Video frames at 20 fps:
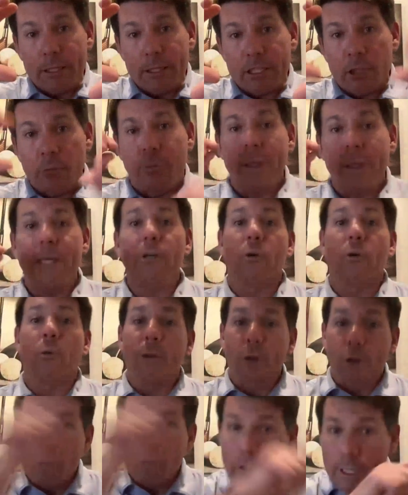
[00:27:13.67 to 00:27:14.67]
looking at the
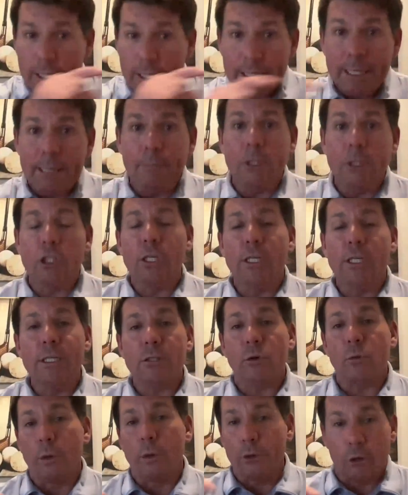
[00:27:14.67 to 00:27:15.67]
spin, or when they're looking at
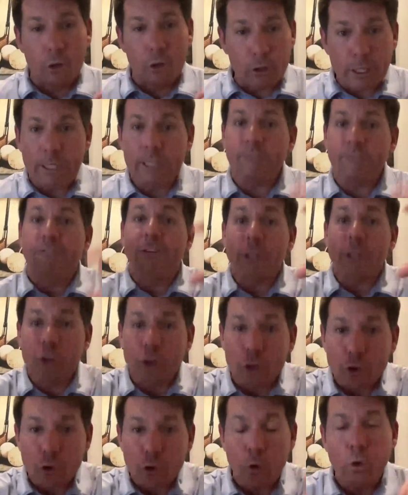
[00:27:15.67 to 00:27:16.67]
images, or when they're looking at
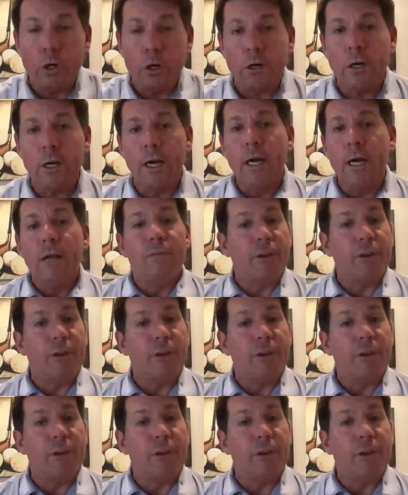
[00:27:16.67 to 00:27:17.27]
feature tour,